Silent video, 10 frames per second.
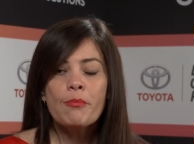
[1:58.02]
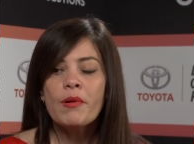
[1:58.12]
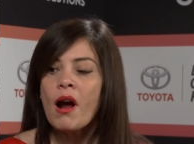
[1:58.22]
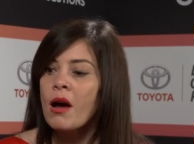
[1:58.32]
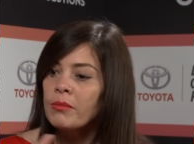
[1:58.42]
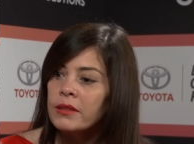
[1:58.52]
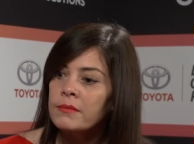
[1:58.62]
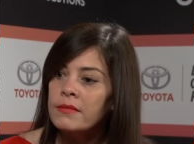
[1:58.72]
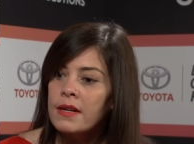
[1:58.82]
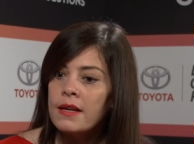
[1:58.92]

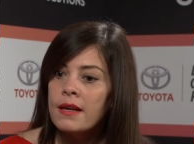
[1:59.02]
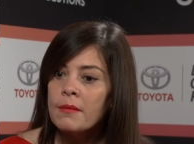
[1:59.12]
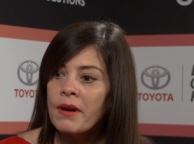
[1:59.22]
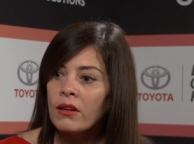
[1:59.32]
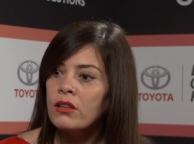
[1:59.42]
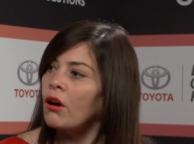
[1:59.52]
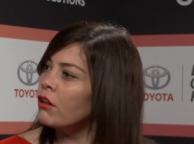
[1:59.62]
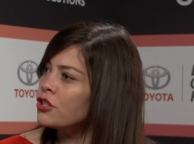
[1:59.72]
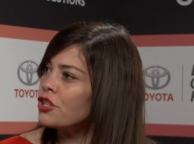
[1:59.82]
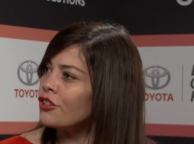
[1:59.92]
problem about
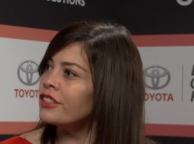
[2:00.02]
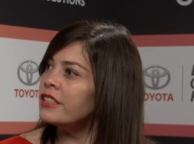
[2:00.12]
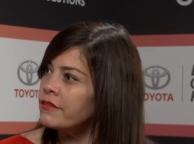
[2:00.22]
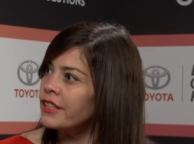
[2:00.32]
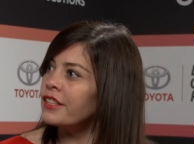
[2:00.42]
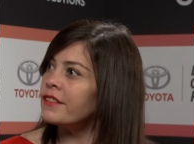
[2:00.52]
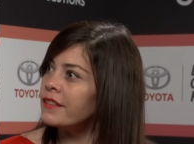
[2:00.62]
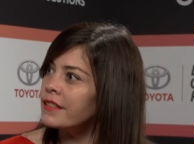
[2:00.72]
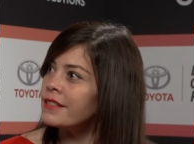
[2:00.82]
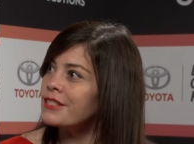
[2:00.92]
culture and living in
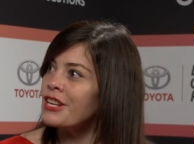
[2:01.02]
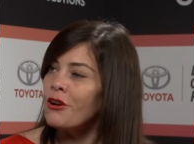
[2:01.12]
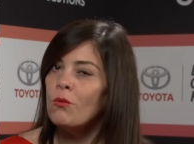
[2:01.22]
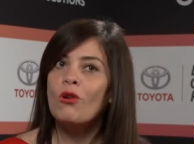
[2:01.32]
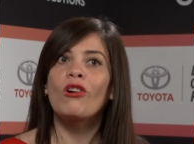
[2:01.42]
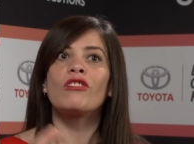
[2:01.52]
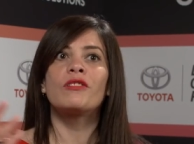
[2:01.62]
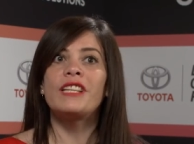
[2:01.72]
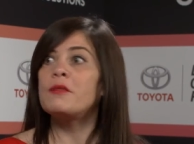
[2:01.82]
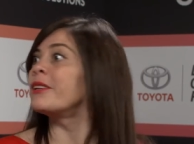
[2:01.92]
this world
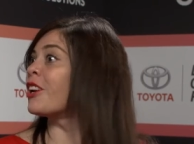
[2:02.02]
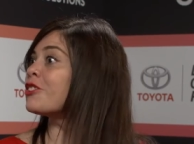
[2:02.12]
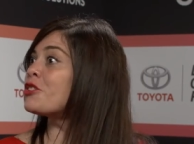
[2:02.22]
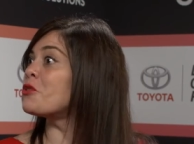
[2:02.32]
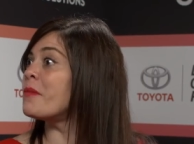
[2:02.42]
that belongs to